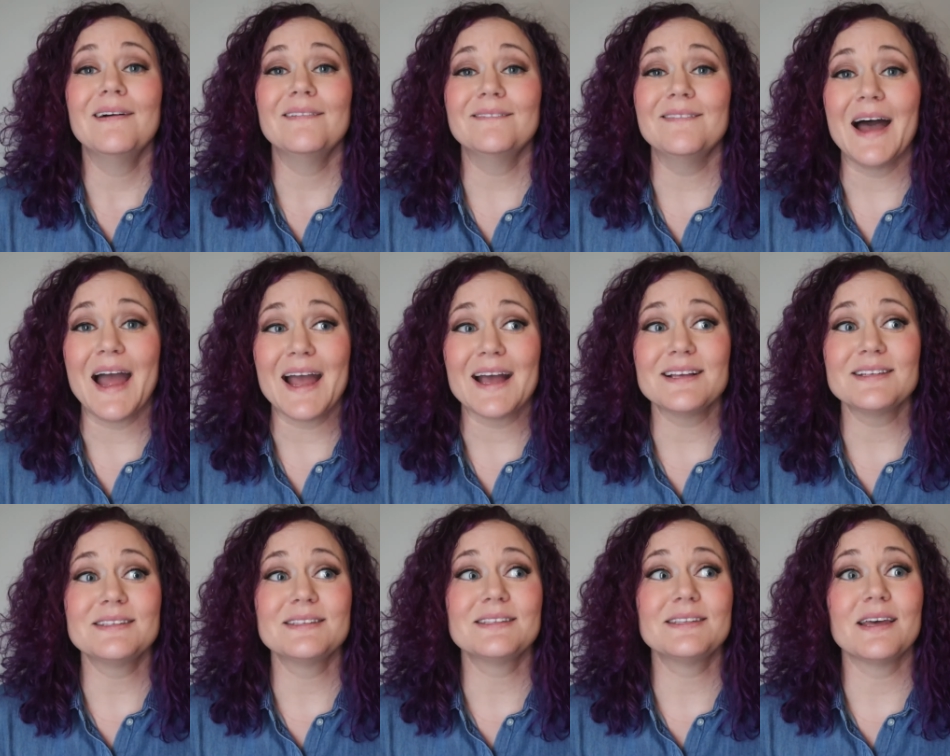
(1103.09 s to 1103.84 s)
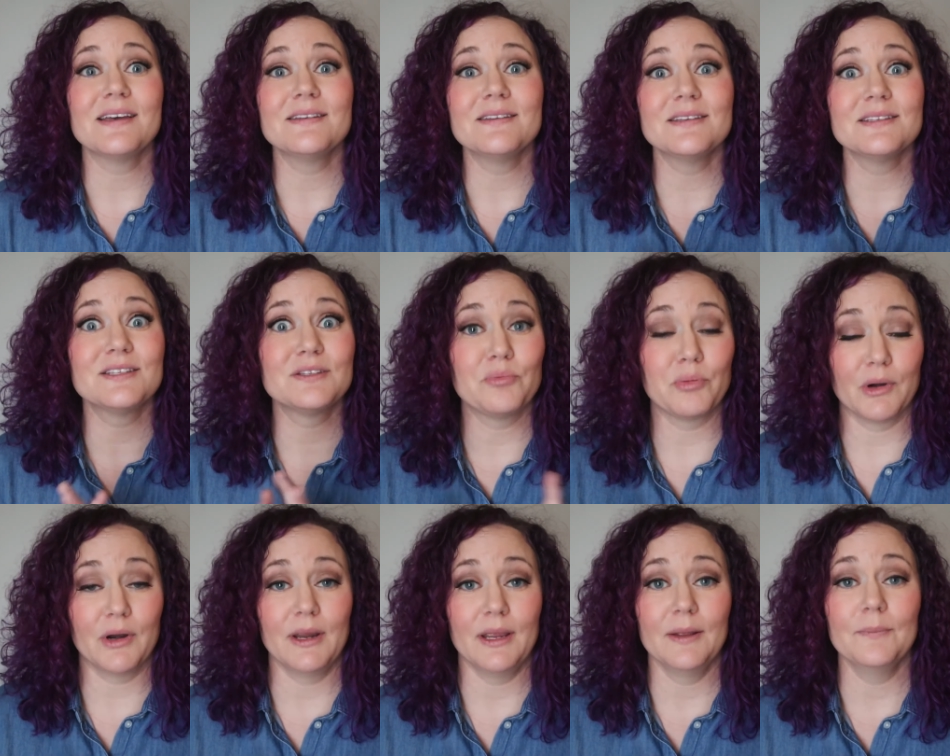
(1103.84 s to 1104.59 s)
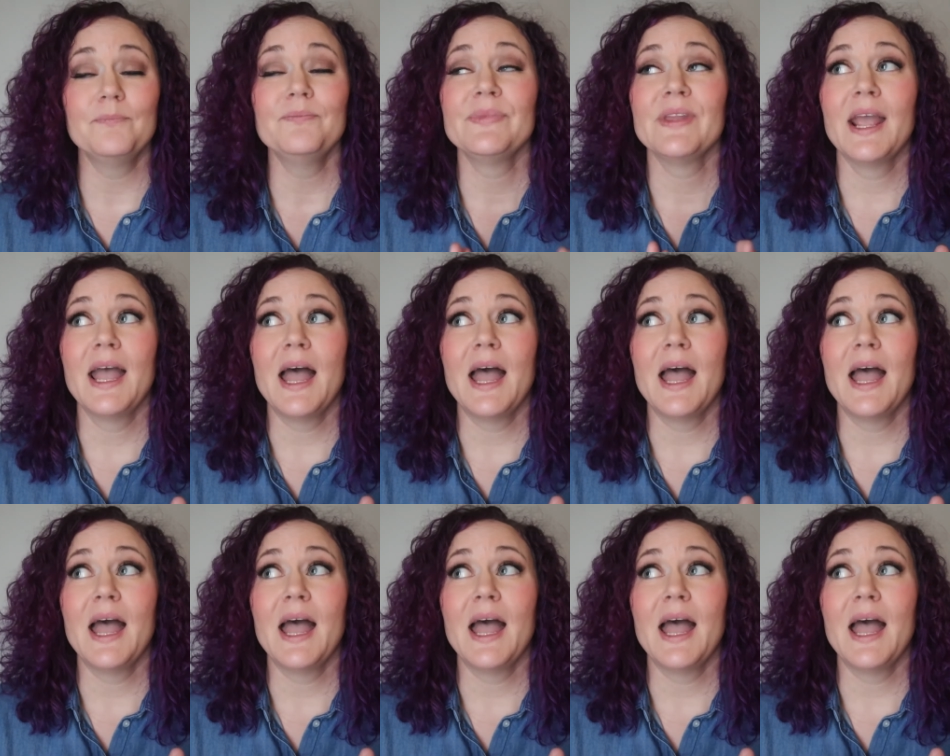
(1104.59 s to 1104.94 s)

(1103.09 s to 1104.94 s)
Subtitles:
Last spring,